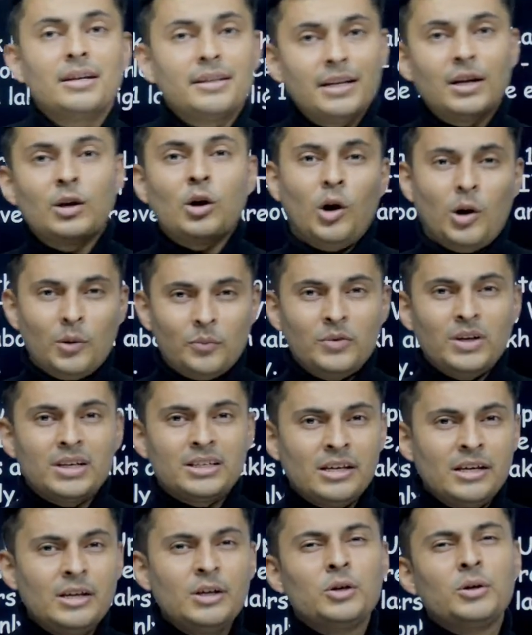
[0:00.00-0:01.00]
then
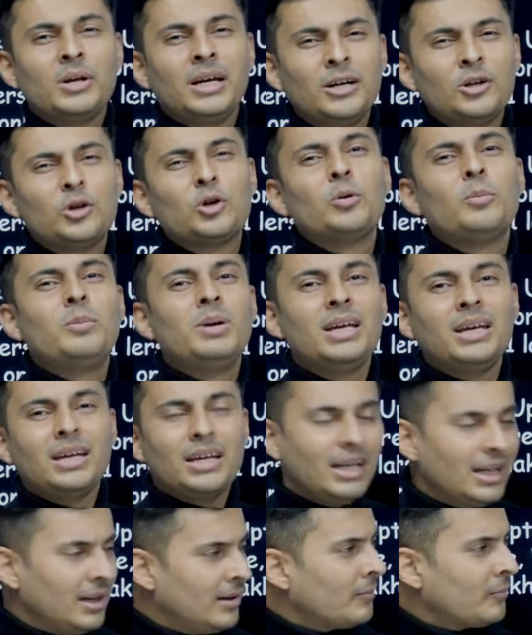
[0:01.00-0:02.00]
obviously you need to be
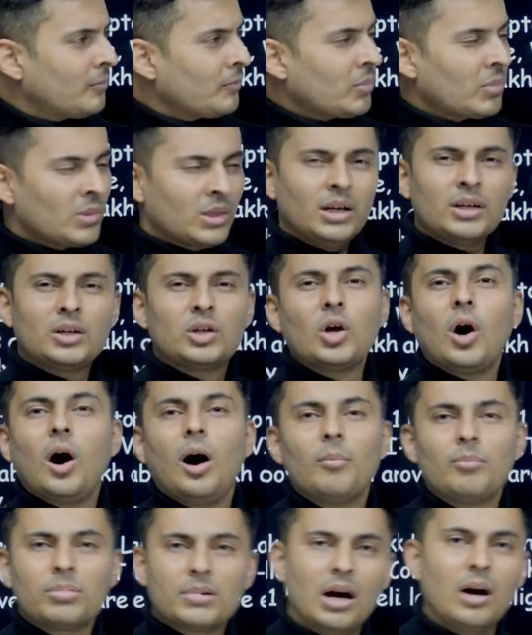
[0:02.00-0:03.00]
in the
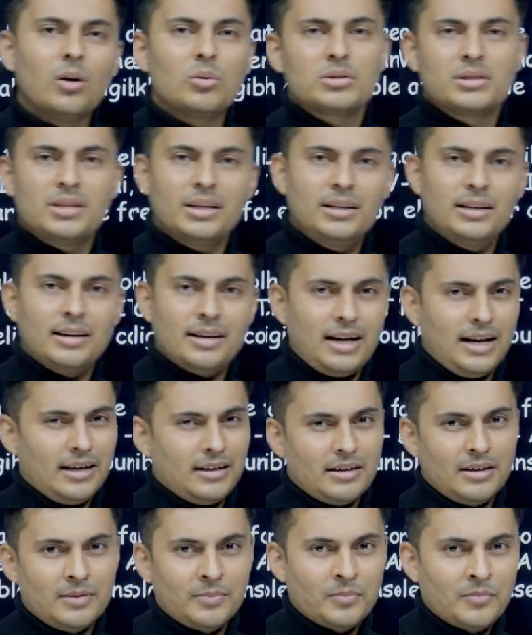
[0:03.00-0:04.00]
top 1000 rank.